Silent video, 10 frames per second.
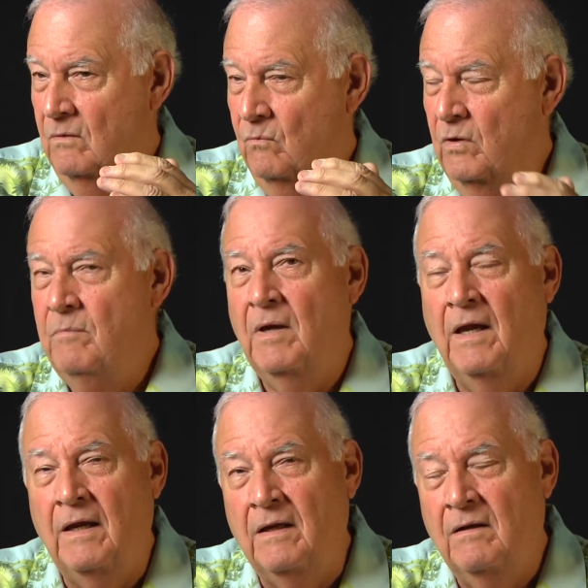We
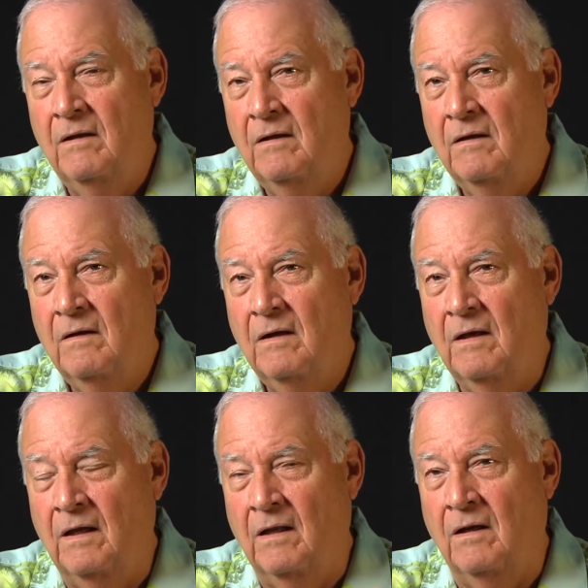made
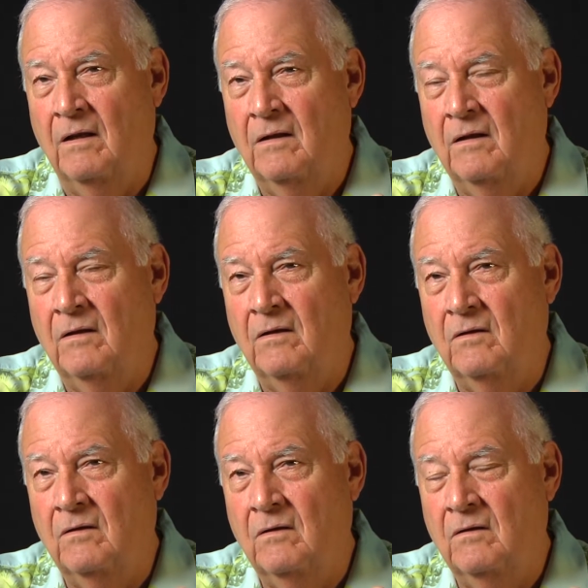in,
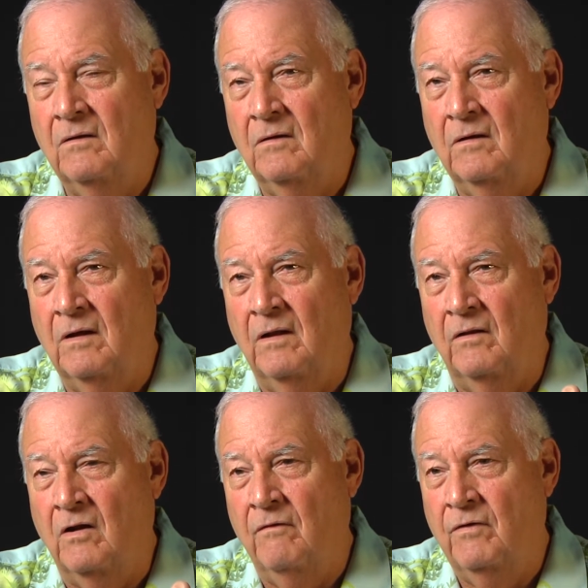in
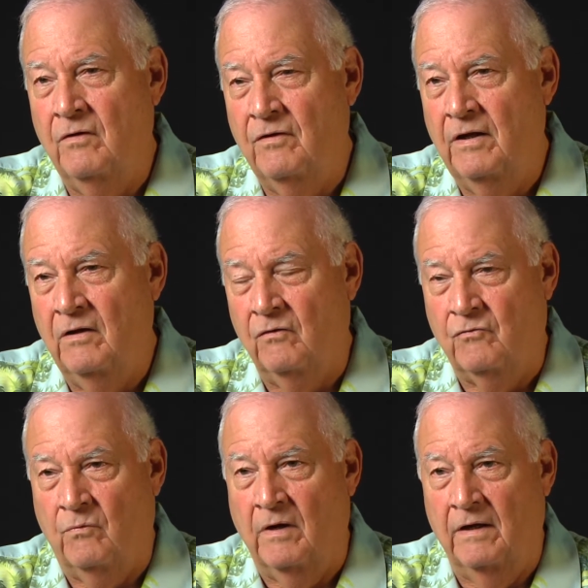Governor Deal's
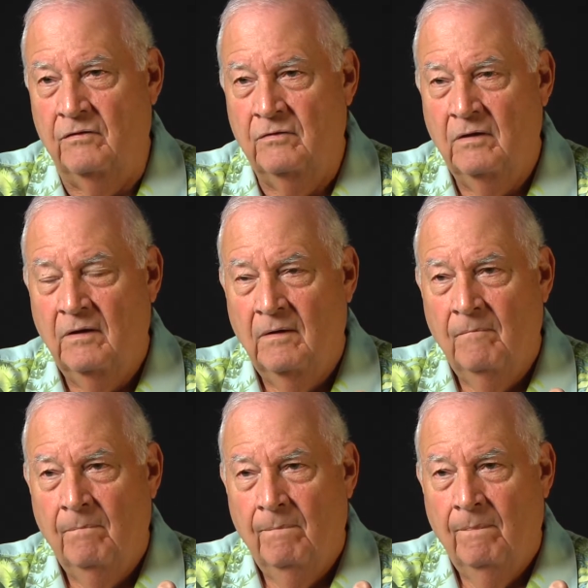race,
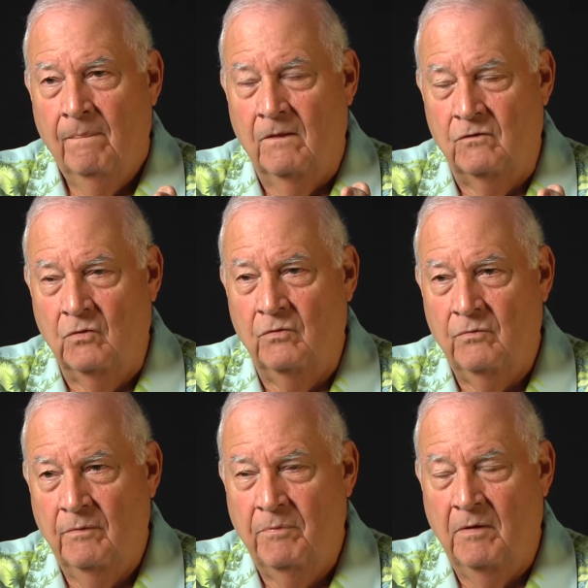the Georgia
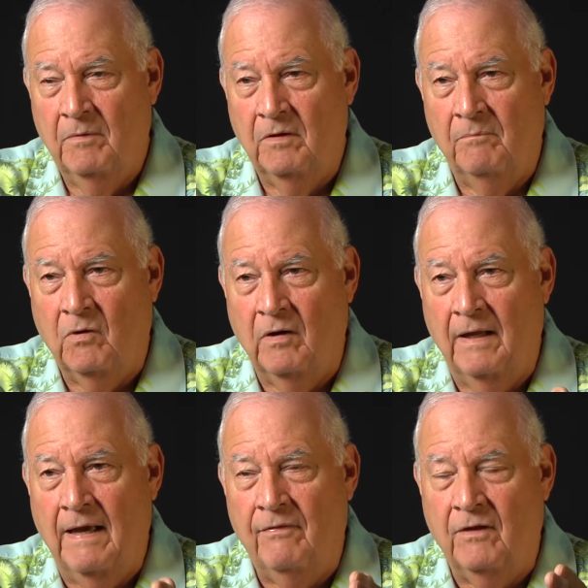Republican
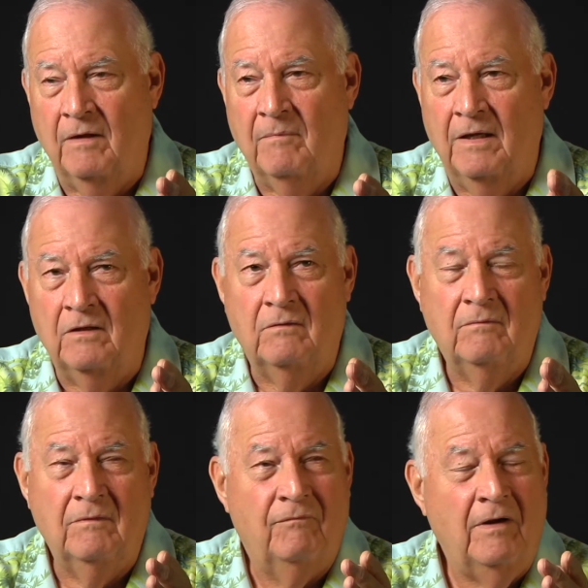Party, I think, made,
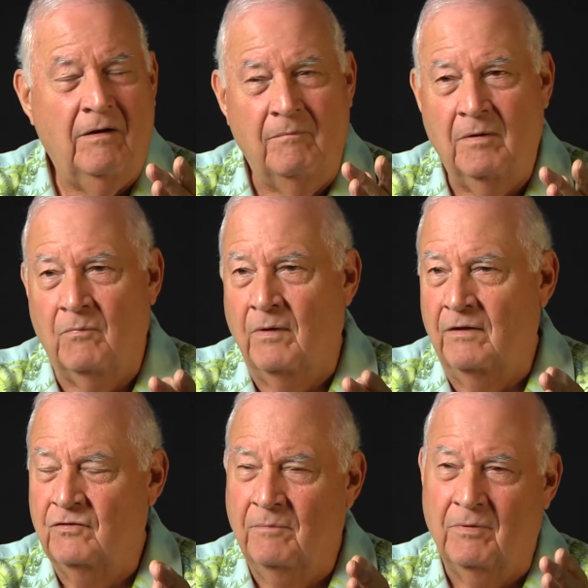if I remember right,
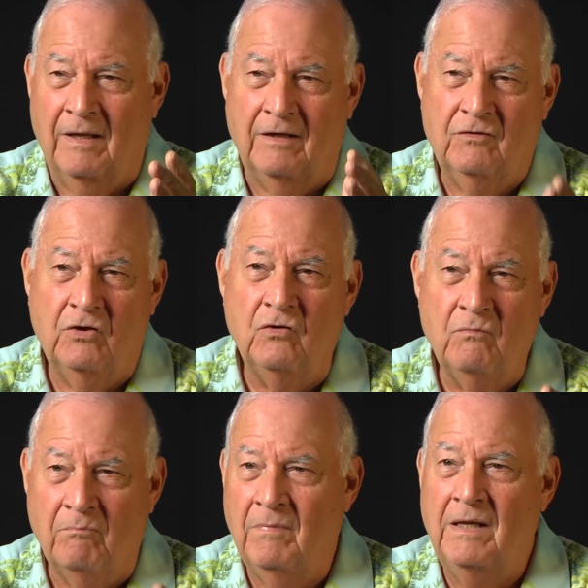something like 2
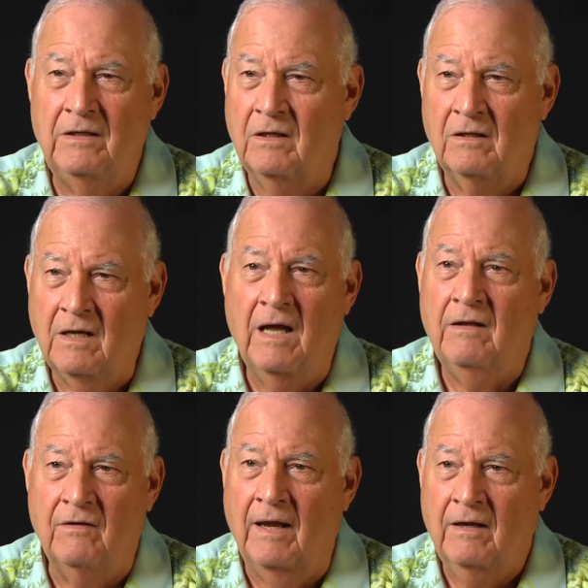million
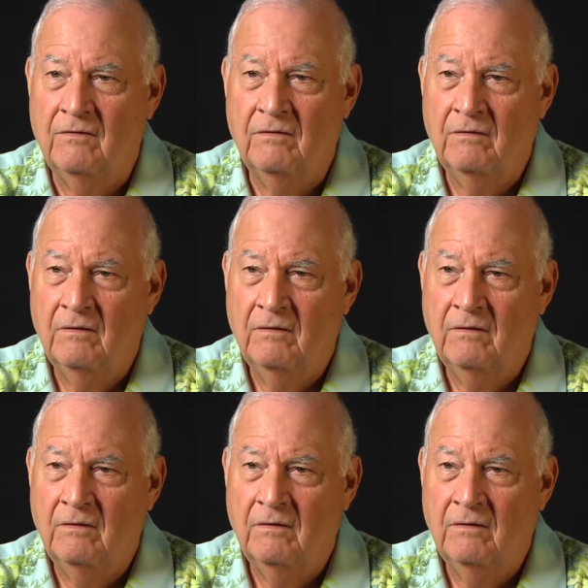contacts.